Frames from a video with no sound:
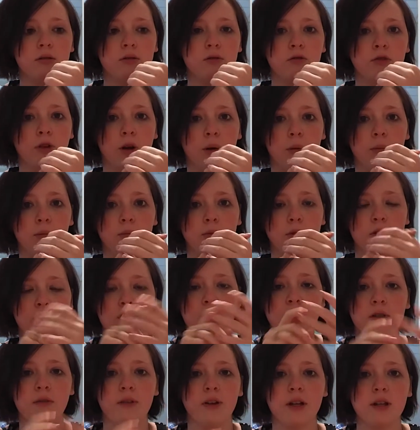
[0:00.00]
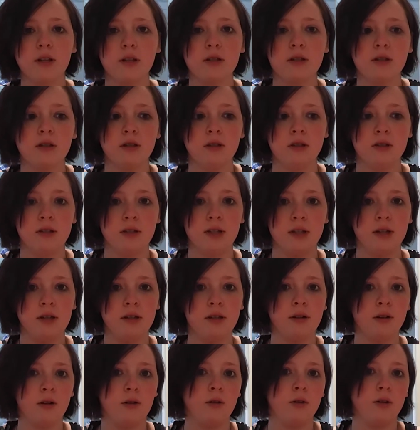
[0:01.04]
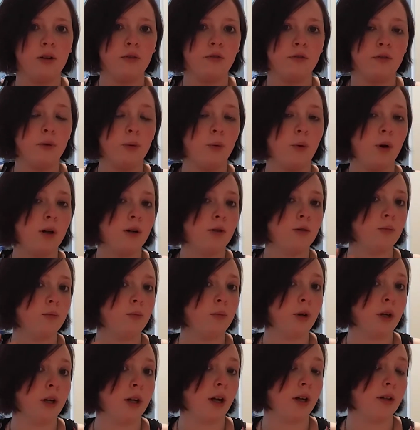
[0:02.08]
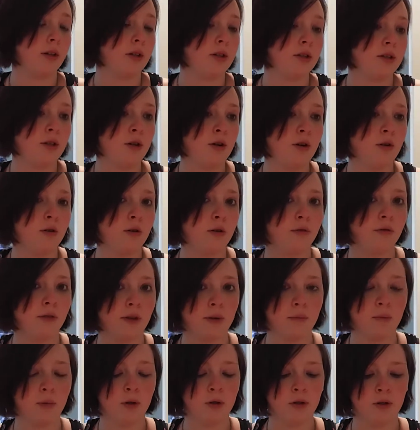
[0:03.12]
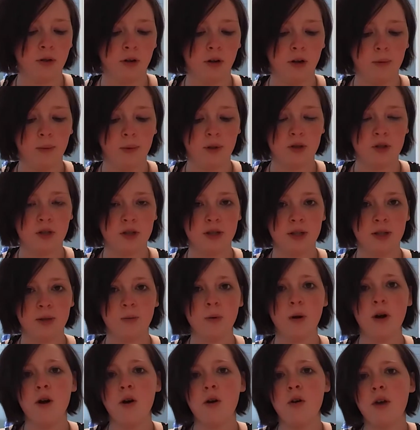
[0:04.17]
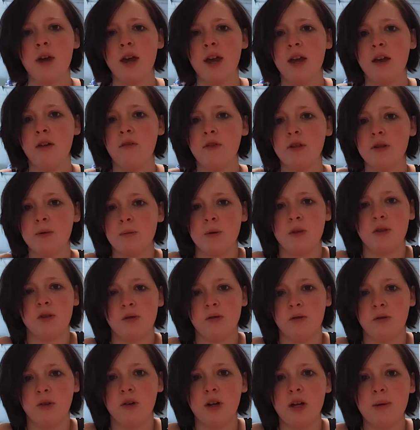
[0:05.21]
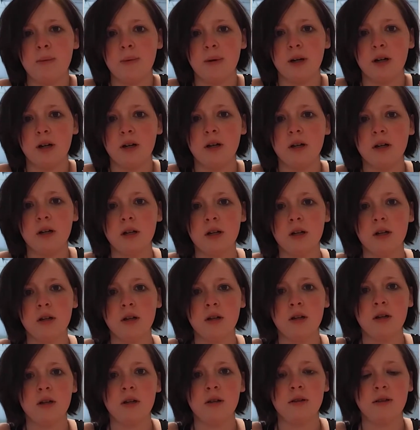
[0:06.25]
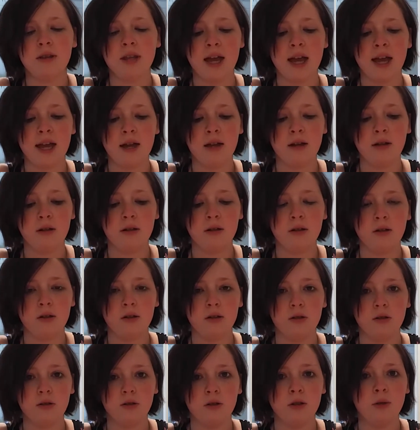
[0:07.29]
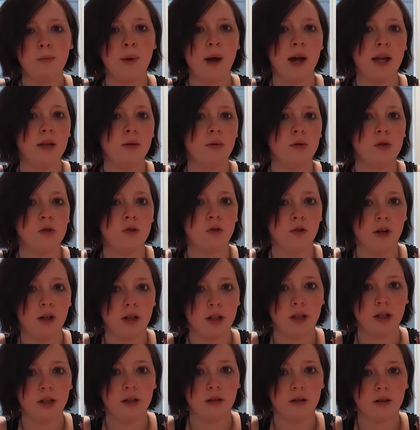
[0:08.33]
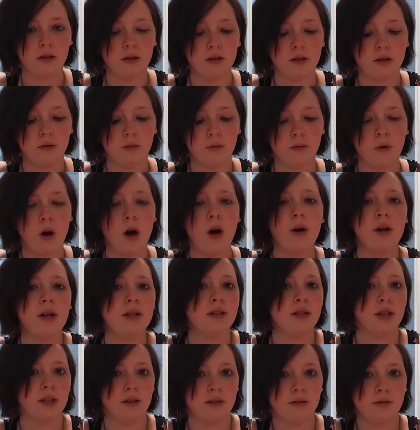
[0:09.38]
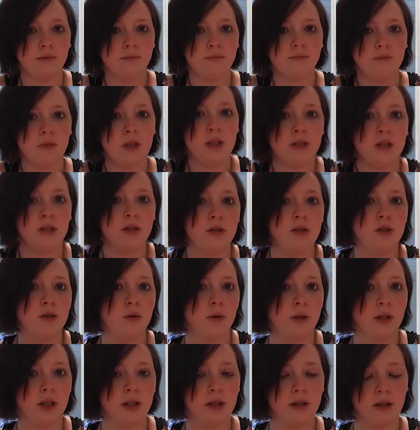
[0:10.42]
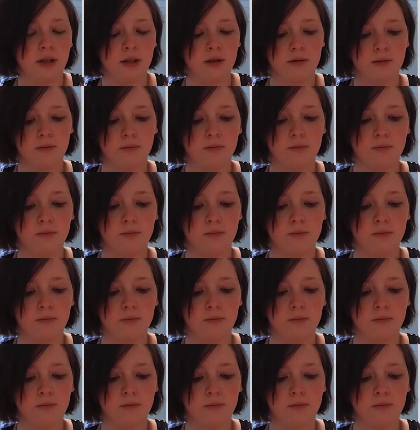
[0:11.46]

from the cervix to see, if your water would break on its own or if that put you in labor. She says, well, okay, if this puts you in labor, then your body was ready. Well, it didn't. It didn't do anything.